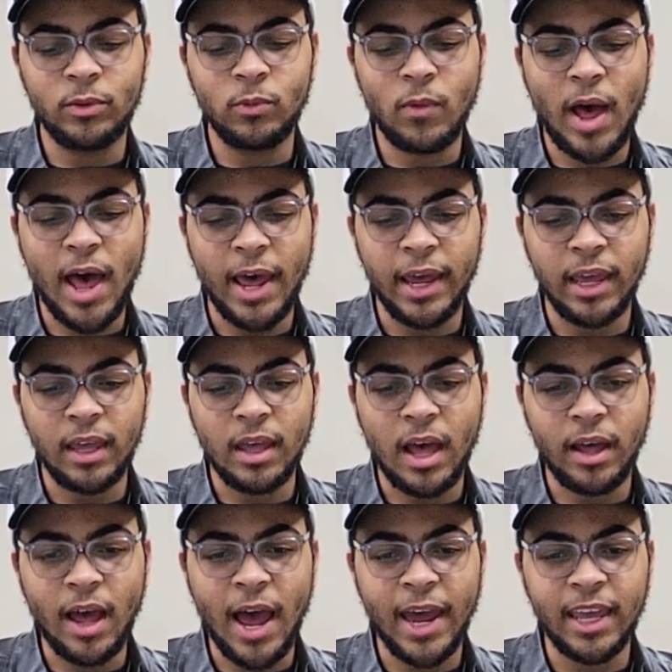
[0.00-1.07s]
on why
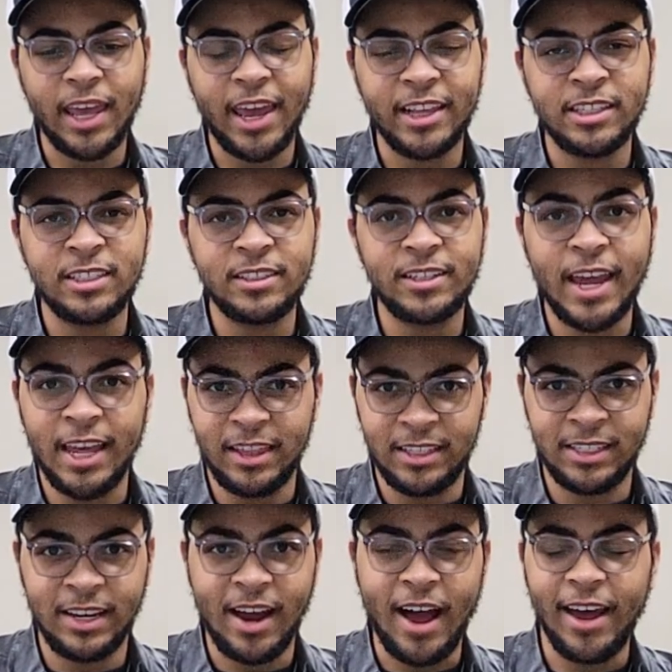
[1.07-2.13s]
I can't stand
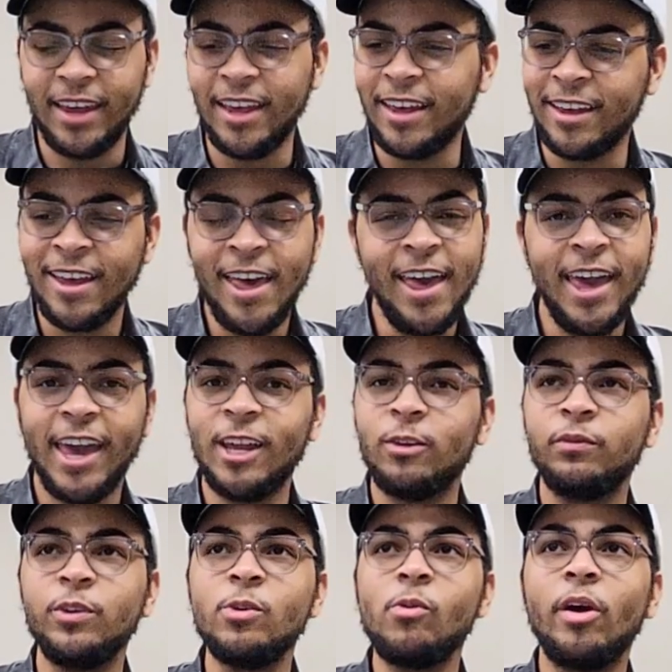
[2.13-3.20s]
this guy. And
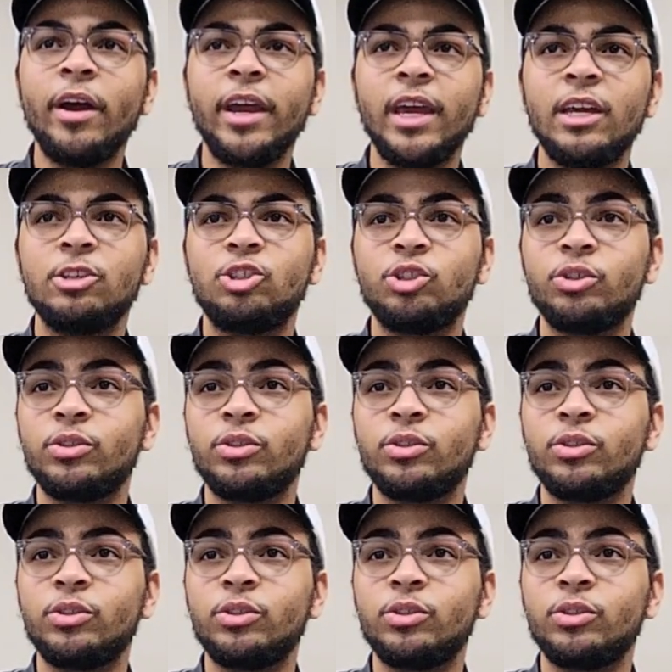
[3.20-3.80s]
if you are a